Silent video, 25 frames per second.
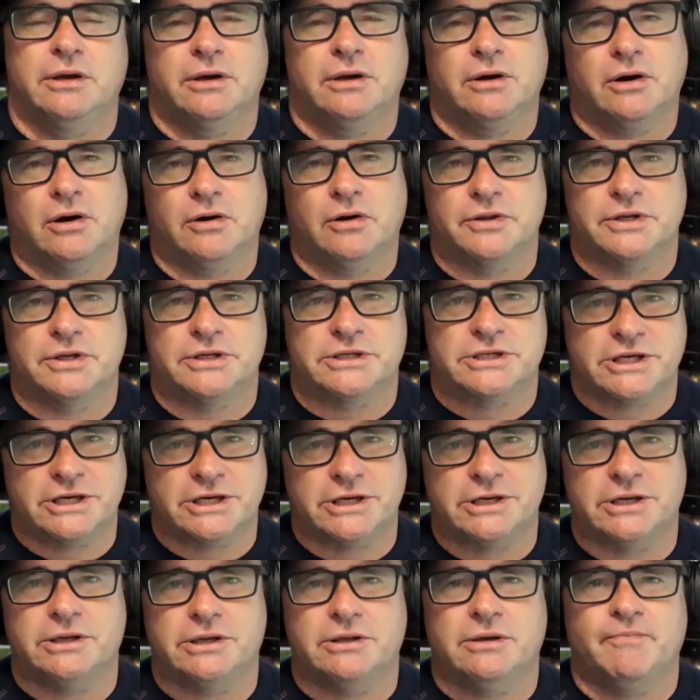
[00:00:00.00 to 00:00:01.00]
on the
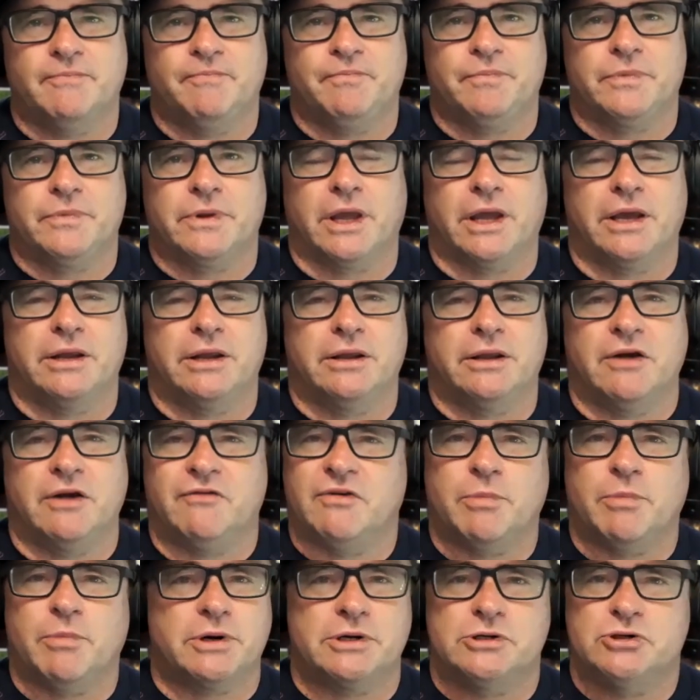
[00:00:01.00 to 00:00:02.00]
scene, and
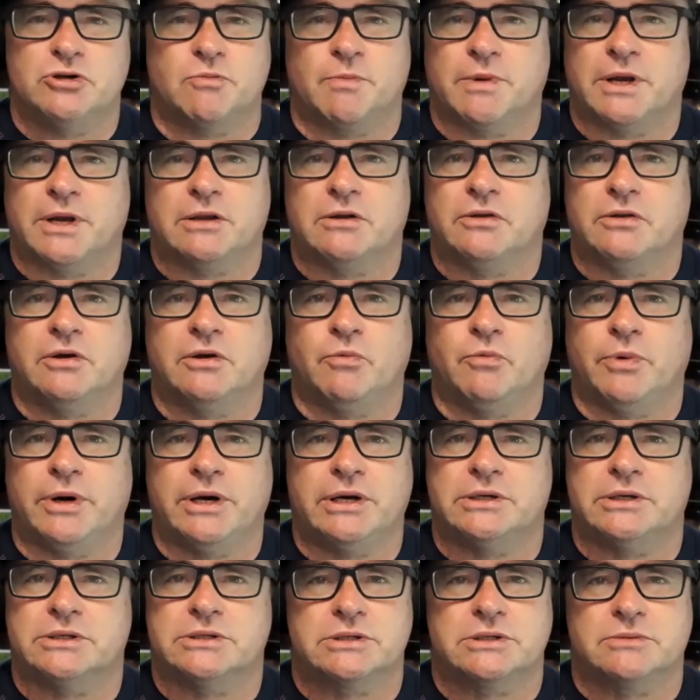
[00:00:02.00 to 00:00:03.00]
everybody took me under their
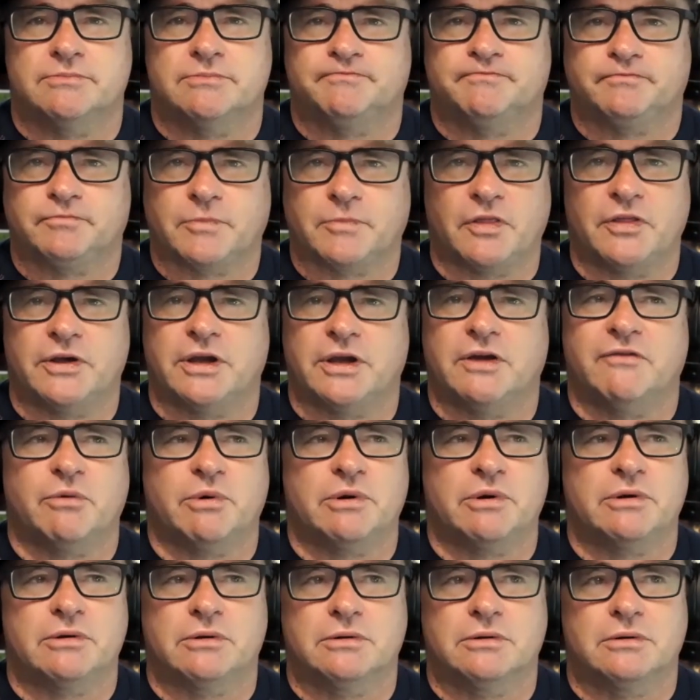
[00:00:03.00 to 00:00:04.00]
wings. I think
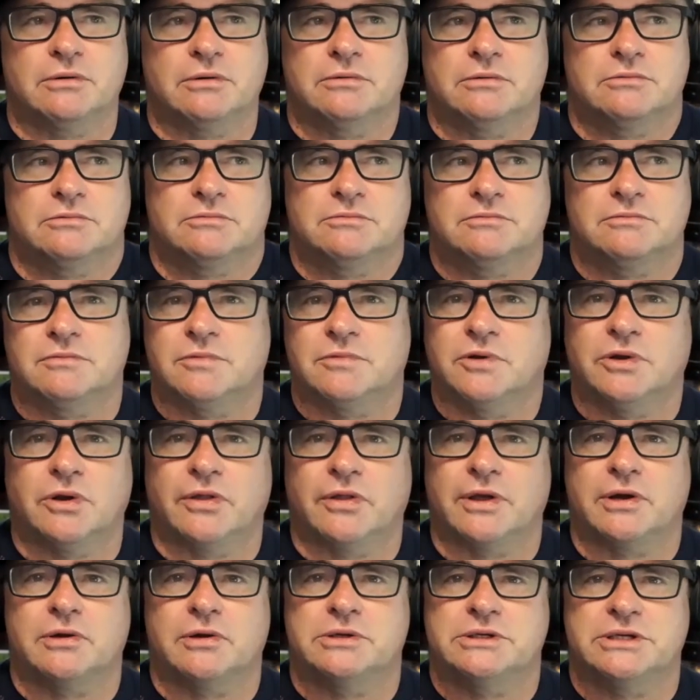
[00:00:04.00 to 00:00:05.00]
everyone, you know,
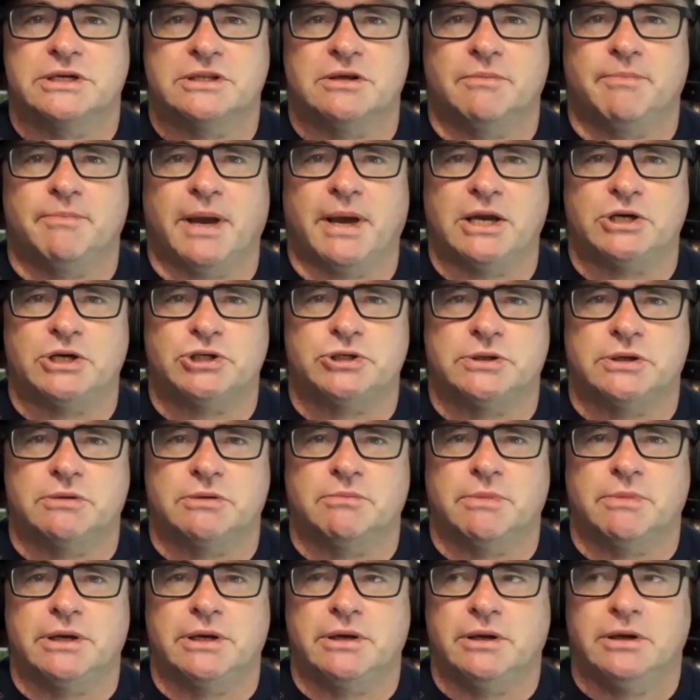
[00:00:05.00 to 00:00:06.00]
they could see the passion
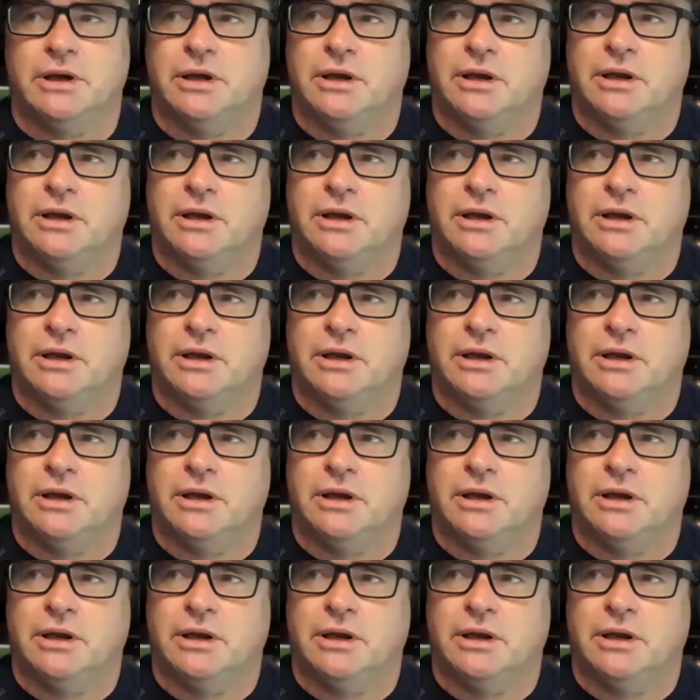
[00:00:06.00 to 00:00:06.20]
in me.